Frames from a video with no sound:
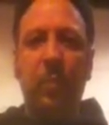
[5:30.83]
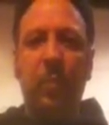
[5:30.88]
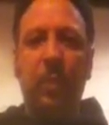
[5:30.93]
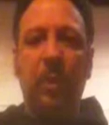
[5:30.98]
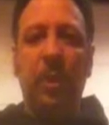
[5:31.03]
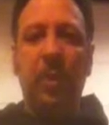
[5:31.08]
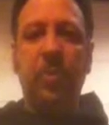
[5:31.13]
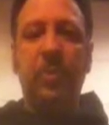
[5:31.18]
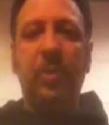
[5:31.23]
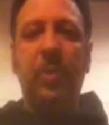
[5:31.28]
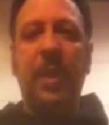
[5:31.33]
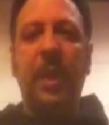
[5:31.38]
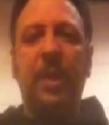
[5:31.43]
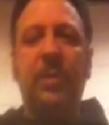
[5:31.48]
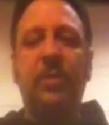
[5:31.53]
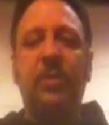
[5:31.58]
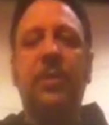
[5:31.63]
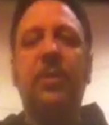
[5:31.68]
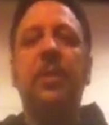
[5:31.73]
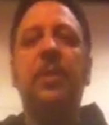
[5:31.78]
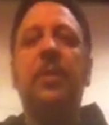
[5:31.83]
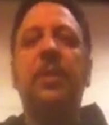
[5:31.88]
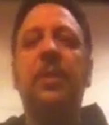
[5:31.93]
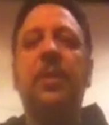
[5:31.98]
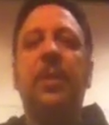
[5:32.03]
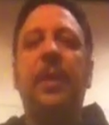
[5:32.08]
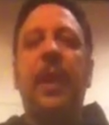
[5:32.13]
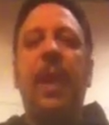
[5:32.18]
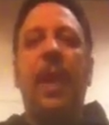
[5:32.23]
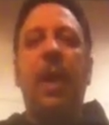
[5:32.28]
Okay, so that's
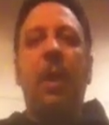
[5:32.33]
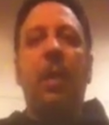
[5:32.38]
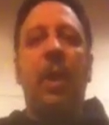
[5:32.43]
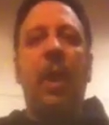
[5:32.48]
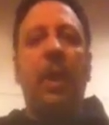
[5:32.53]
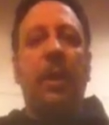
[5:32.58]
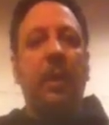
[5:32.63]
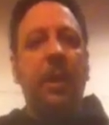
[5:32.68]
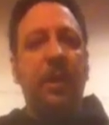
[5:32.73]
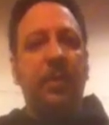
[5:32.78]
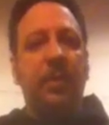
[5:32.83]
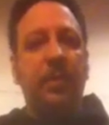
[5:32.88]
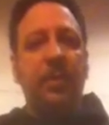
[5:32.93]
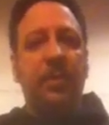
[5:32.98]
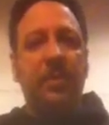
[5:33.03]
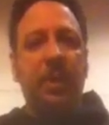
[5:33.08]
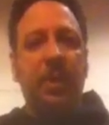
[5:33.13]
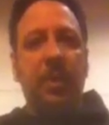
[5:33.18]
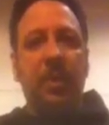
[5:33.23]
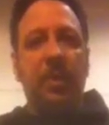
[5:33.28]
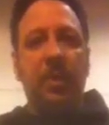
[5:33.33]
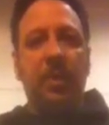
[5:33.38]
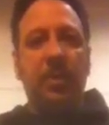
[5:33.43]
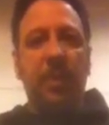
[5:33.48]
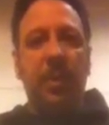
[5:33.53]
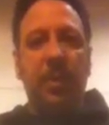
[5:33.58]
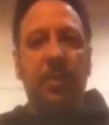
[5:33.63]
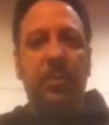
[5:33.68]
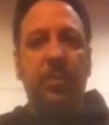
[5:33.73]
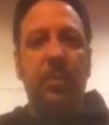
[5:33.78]
how I like to see
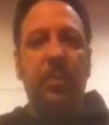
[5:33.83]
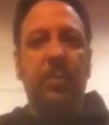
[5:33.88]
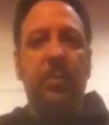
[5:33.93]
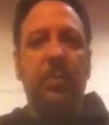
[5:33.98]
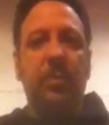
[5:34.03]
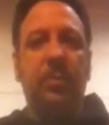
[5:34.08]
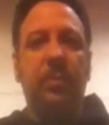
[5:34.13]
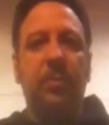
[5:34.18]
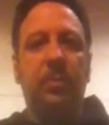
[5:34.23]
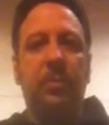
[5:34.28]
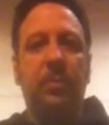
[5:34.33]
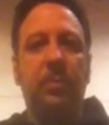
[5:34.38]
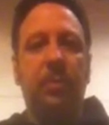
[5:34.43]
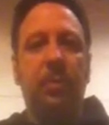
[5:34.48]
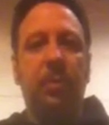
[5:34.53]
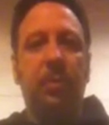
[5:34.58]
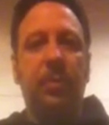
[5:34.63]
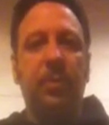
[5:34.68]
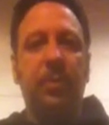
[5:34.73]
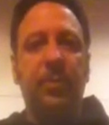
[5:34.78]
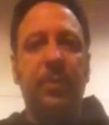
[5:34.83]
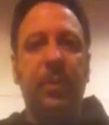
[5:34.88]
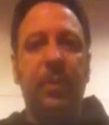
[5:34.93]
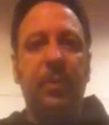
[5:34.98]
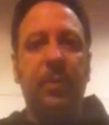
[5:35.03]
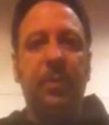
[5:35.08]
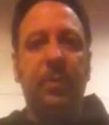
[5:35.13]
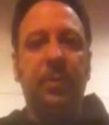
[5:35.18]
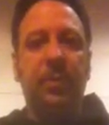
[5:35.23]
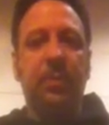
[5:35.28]
my students hold the
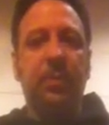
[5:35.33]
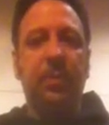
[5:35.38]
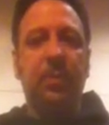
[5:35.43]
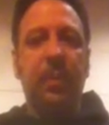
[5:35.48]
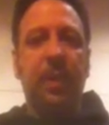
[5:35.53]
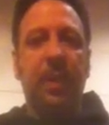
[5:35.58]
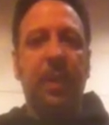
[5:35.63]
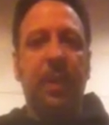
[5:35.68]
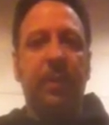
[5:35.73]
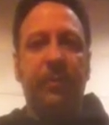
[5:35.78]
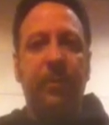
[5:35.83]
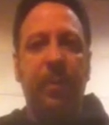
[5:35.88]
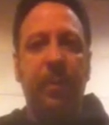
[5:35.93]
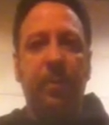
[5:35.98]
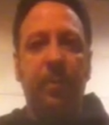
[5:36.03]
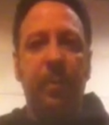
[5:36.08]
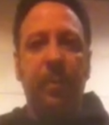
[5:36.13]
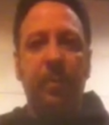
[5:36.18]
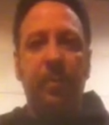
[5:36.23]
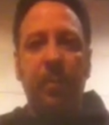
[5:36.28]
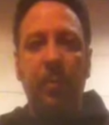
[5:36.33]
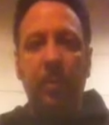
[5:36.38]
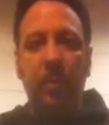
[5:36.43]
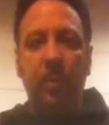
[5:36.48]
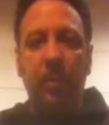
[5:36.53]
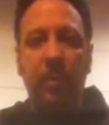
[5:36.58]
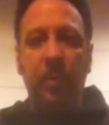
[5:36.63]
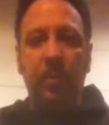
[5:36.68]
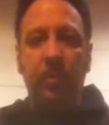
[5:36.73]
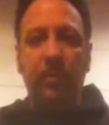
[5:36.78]
sticks. It's the way I've held them
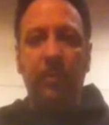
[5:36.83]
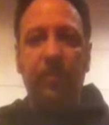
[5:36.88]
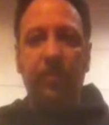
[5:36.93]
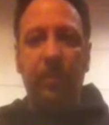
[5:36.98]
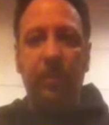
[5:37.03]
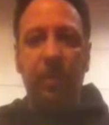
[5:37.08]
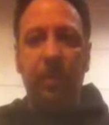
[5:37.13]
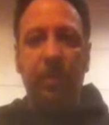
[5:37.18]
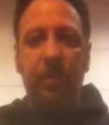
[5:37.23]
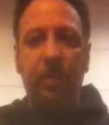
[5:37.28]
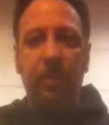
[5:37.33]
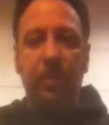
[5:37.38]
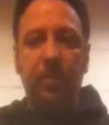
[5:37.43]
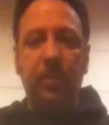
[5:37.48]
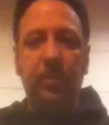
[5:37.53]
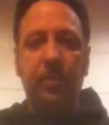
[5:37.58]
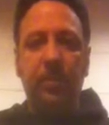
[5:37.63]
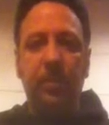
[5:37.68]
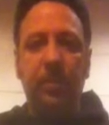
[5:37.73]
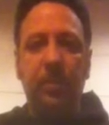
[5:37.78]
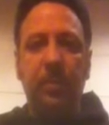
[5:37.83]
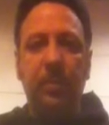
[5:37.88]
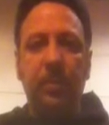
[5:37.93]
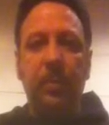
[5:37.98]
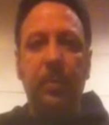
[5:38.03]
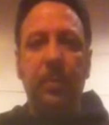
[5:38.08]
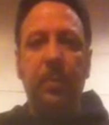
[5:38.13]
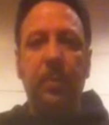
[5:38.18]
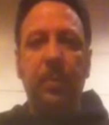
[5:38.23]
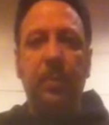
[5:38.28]
for years.
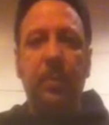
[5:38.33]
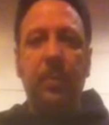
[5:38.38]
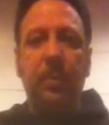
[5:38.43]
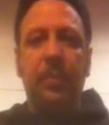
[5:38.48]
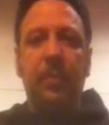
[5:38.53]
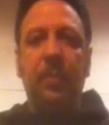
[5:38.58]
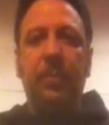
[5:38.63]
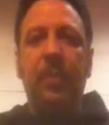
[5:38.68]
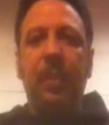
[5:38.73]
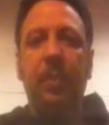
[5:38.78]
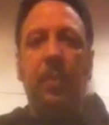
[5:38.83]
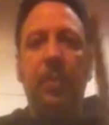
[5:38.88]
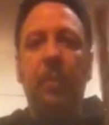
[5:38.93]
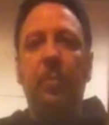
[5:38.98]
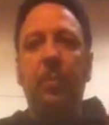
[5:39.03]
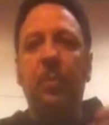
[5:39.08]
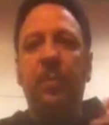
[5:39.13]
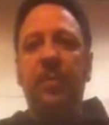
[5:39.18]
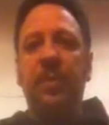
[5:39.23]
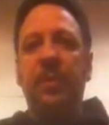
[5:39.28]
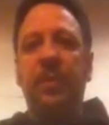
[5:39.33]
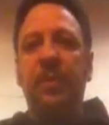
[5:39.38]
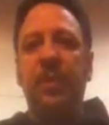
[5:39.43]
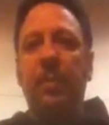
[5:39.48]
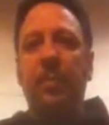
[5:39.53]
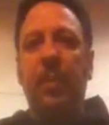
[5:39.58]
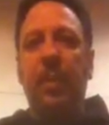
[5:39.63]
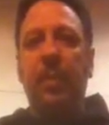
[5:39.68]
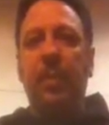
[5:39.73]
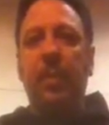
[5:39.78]
So you will see
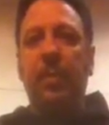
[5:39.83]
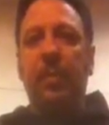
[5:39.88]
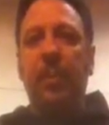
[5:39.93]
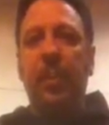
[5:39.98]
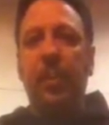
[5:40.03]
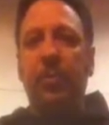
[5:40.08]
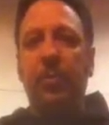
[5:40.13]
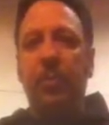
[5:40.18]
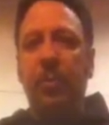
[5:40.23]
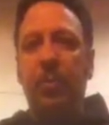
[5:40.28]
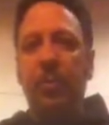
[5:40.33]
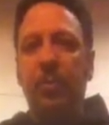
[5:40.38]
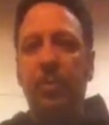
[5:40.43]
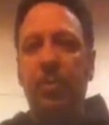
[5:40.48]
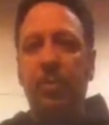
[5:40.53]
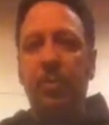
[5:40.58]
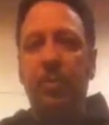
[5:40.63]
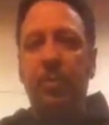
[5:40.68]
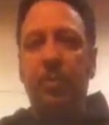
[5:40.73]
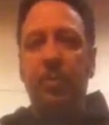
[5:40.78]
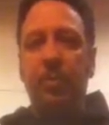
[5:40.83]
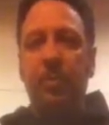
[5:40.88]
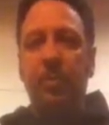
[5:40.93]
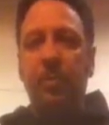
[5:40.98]
some people play traditional.